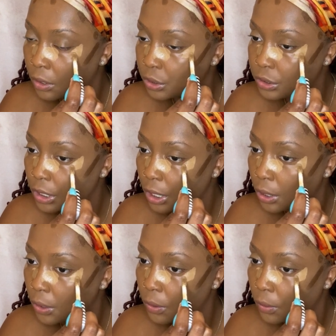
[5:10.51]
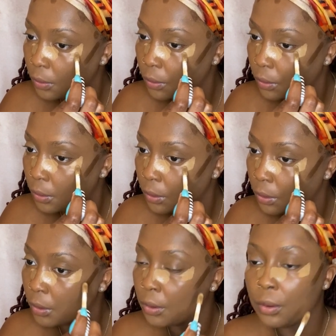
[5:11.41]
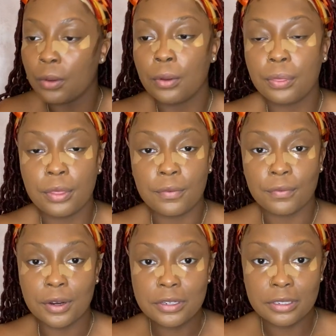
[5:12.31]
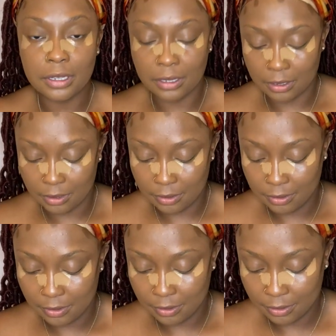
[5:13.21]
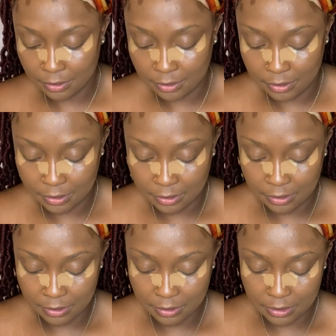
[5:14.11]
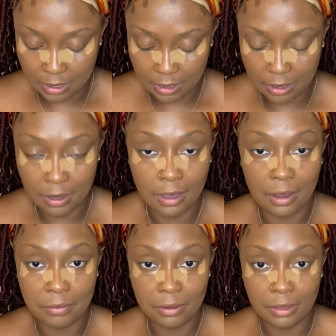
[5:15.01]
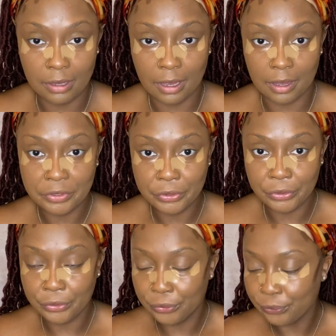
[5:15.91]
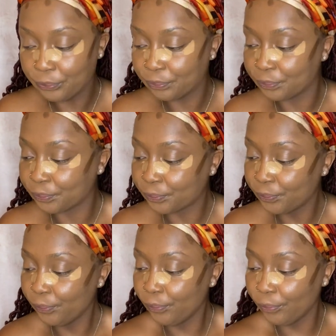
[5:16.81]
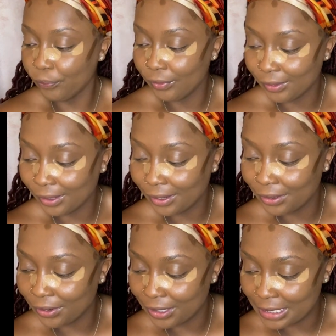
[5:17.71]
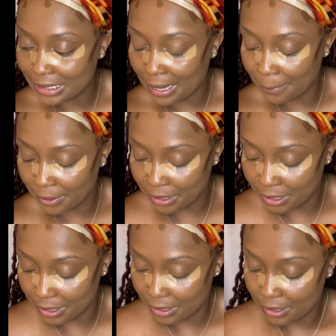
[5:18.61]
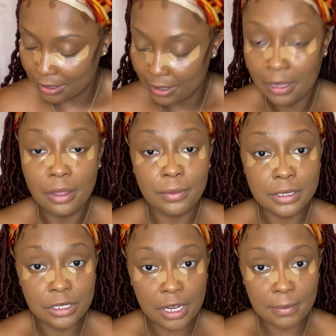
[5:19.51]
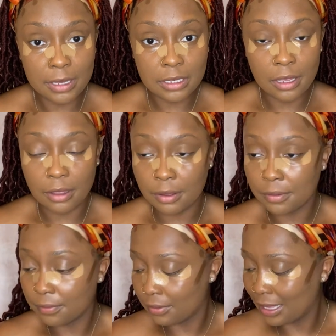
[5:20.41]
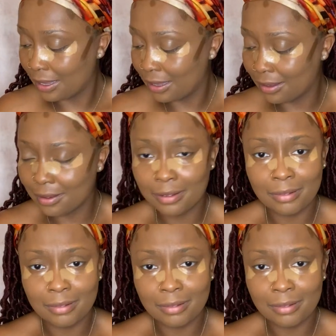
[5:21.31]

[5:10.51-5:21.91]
So, the first thing that I really had to do during this time period was to check myself, like,